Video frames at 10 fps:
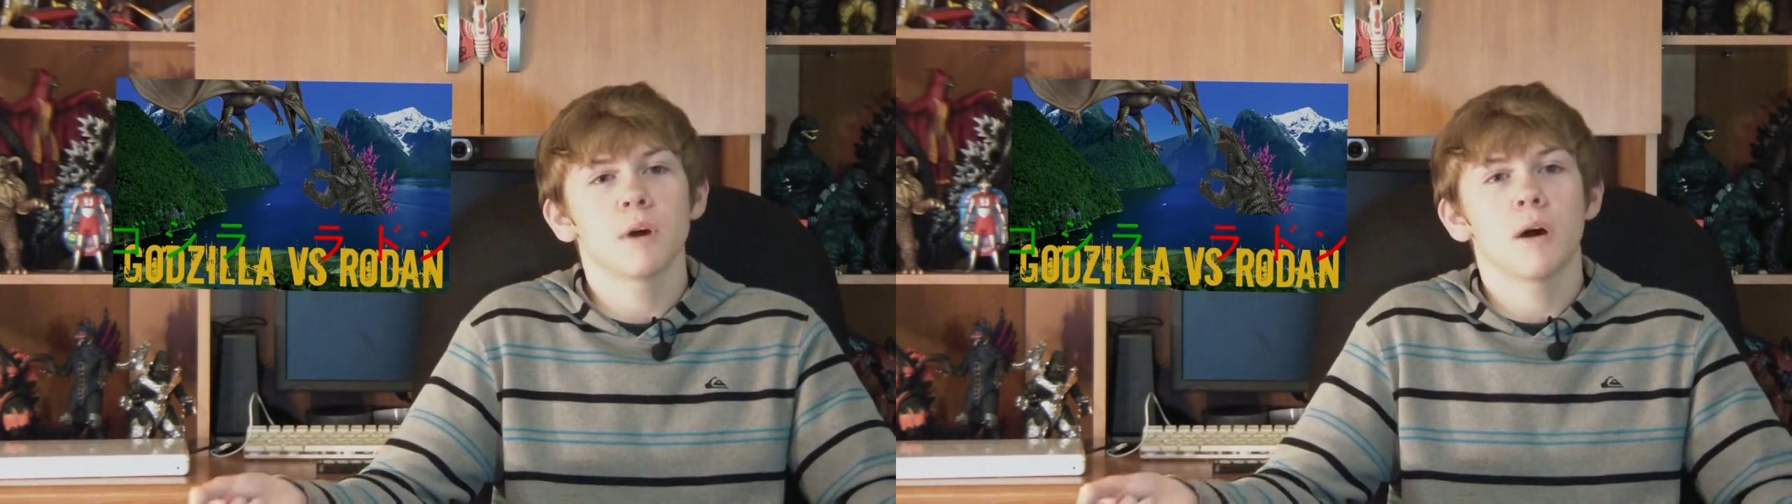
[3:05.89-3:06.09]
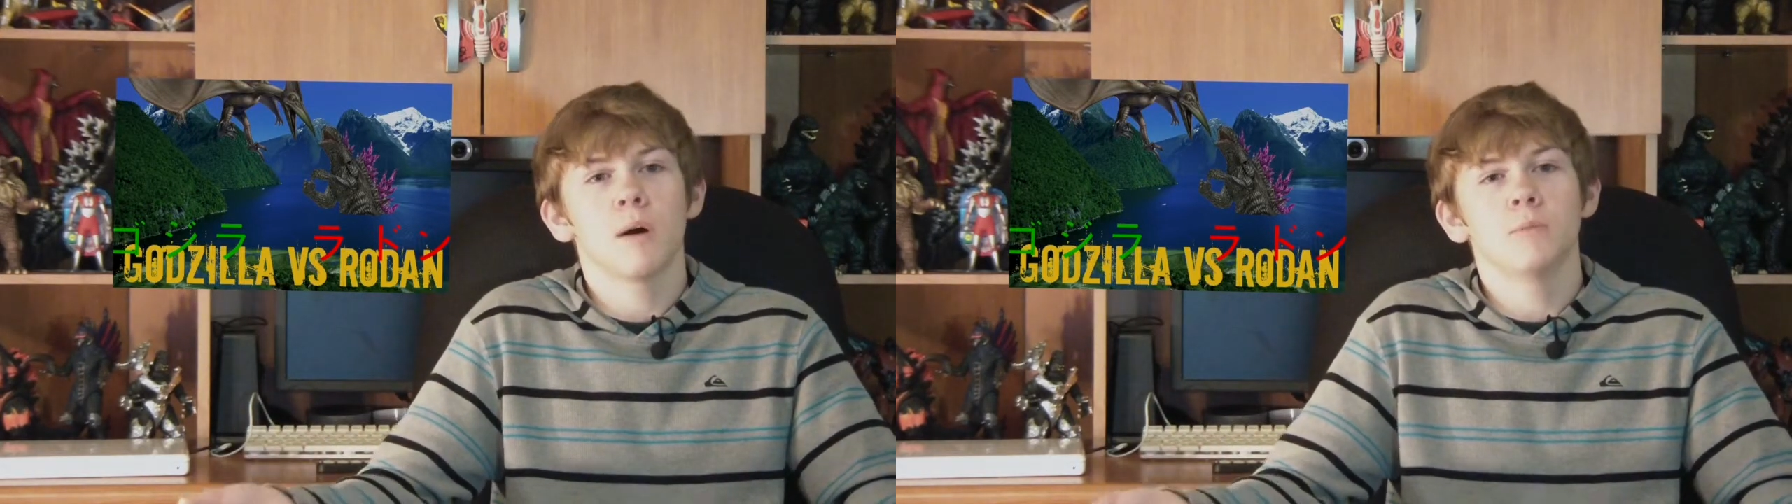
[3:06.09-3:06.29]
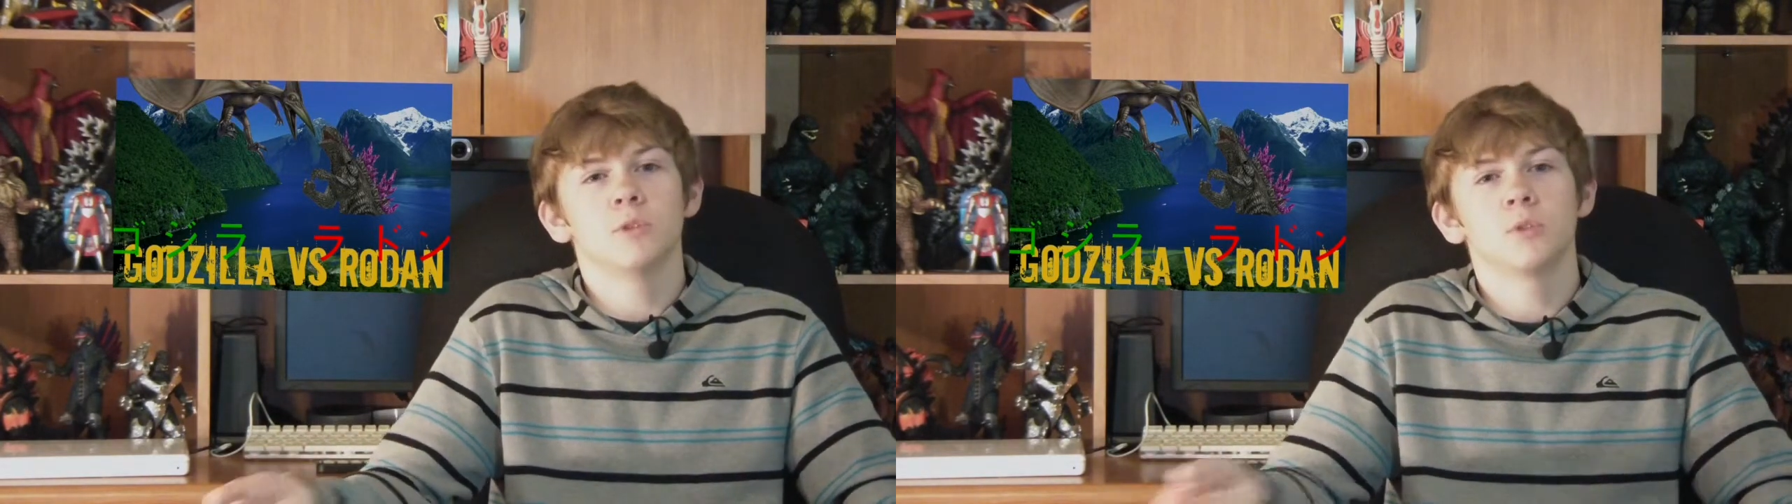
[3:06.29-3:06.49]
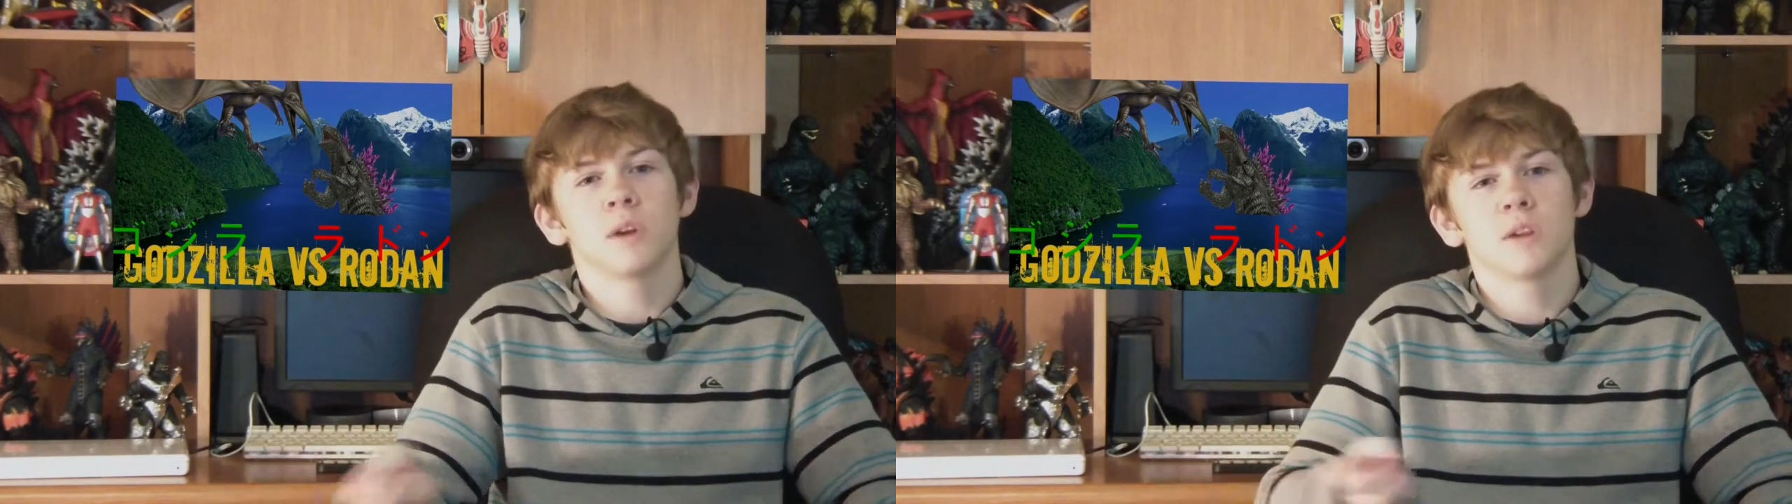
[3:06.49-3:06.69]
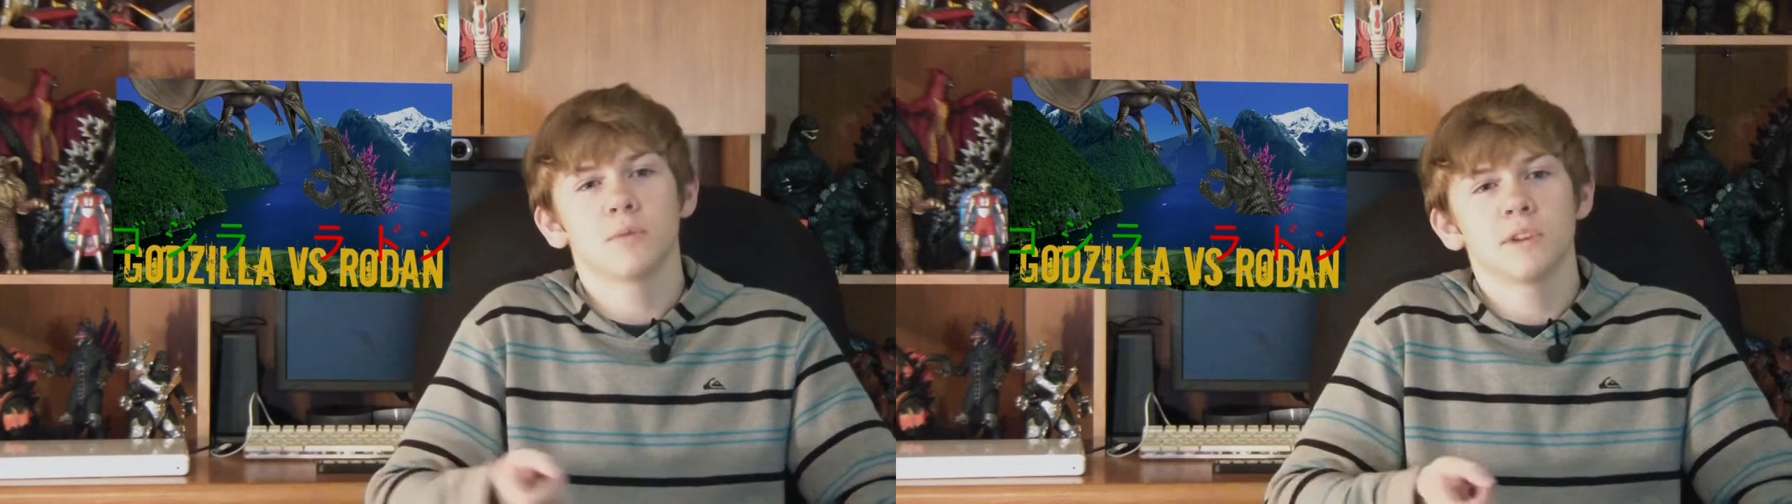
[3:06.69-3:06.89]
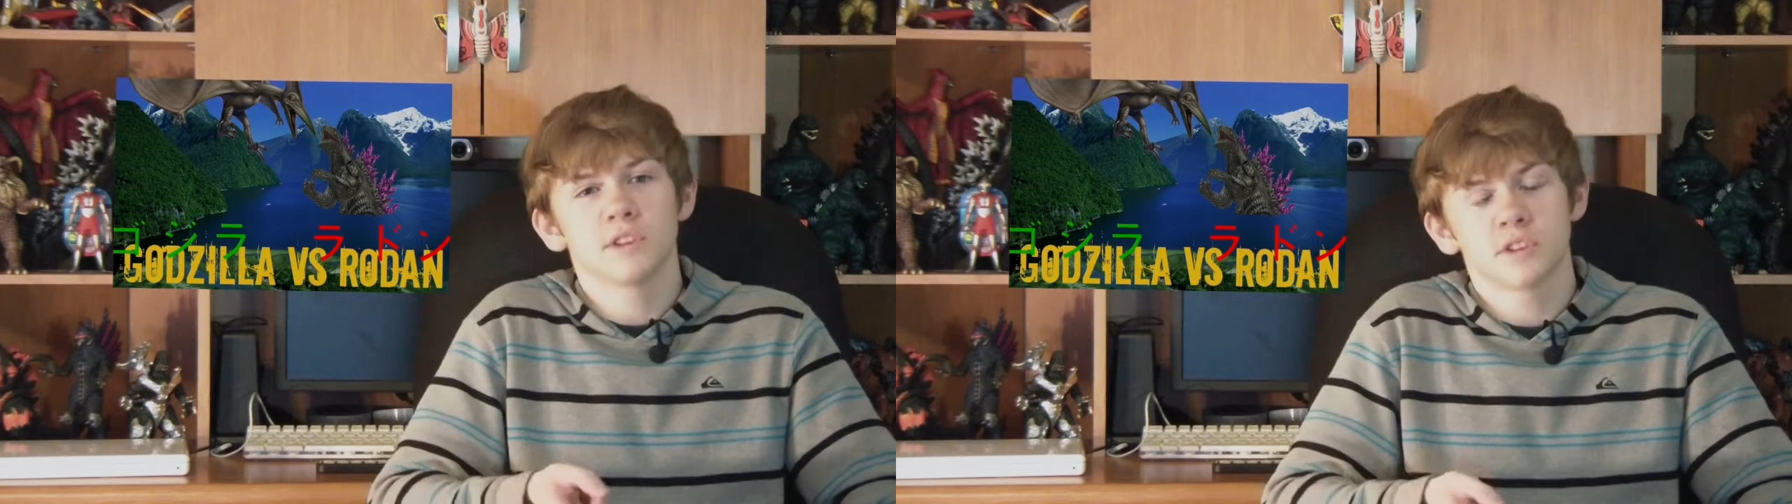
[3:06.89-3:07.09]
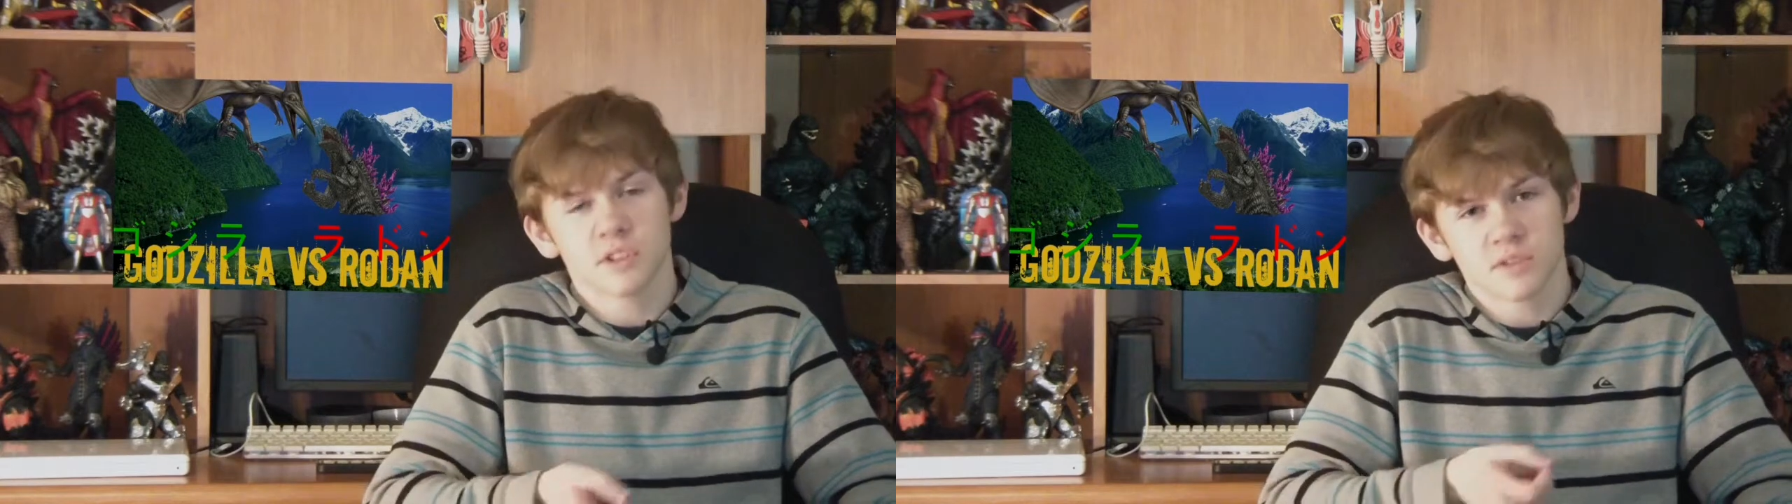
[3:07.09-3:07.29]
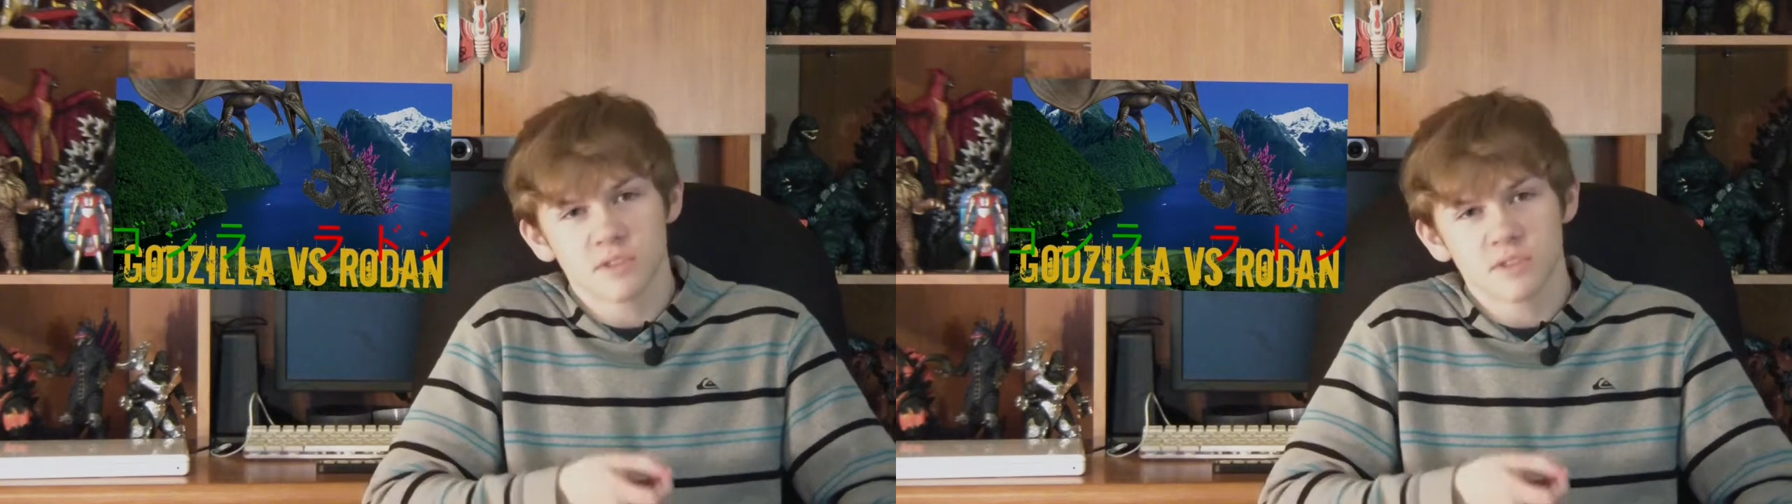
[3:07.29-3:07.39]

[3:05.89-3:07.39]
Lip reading: to a research